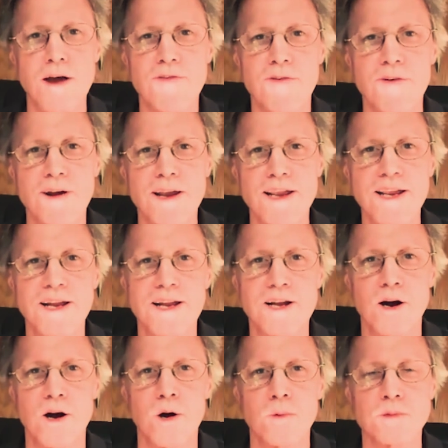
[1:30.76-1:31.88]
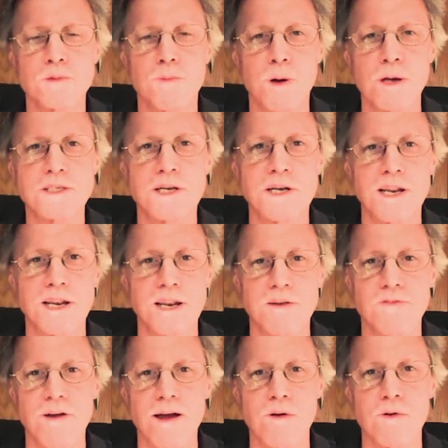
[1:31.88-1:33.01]
Jeffery Combs, president
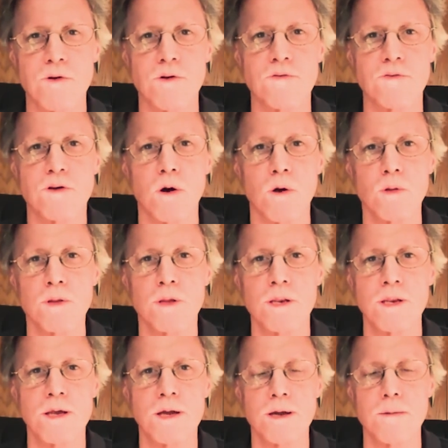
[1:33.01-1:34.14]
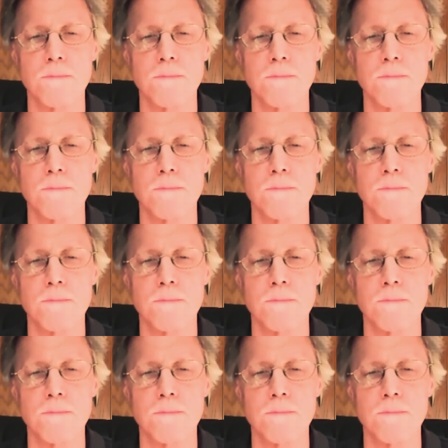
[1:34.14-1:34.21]
and founder of Golden